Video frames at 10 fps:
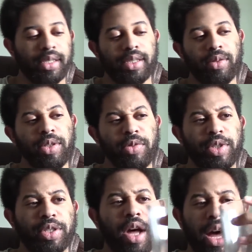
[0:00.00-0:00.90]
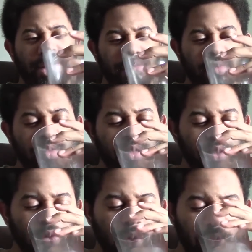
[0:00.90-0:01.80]
So where should we start?
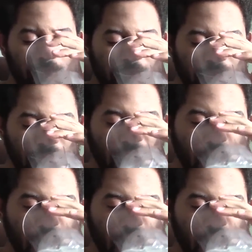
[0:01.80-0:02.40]
Let's start from this.